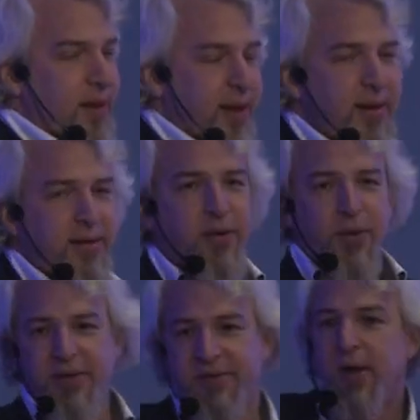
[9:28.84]
and
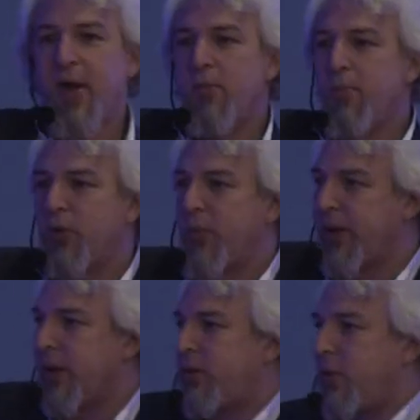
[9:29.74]
there is,
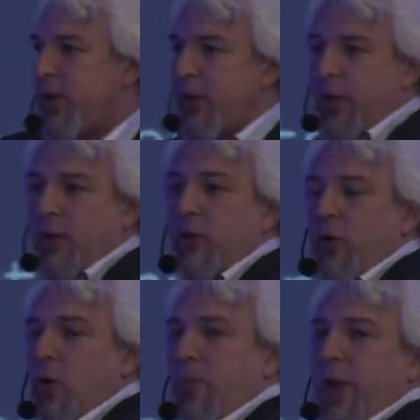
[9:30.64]
between two
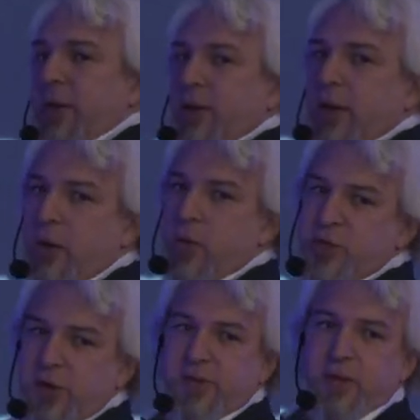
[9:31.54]
Indo-European
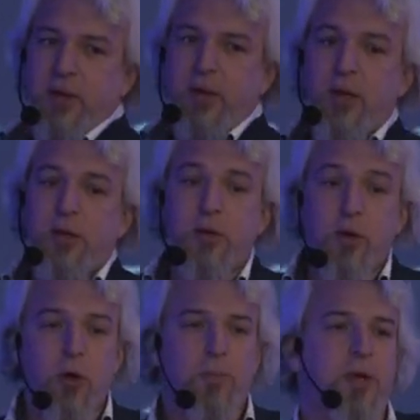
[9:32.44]
languages and an
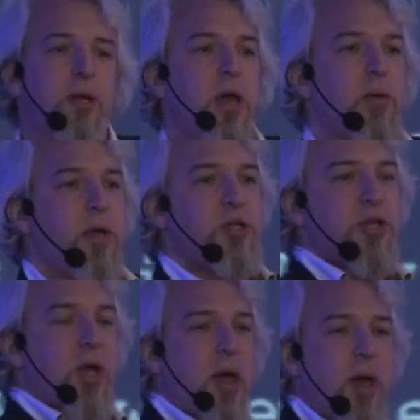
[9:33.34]
Indo-European language
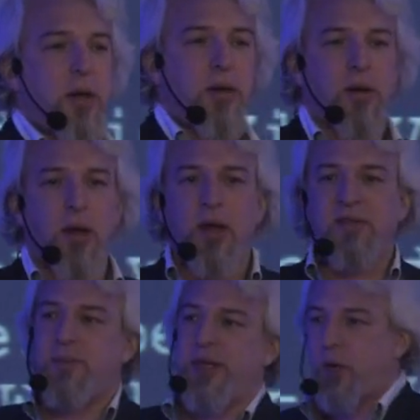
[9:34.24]
and a
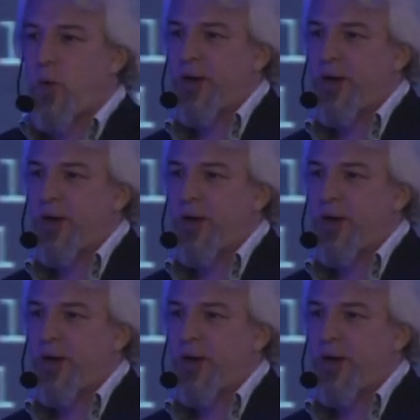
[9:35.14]
Semitic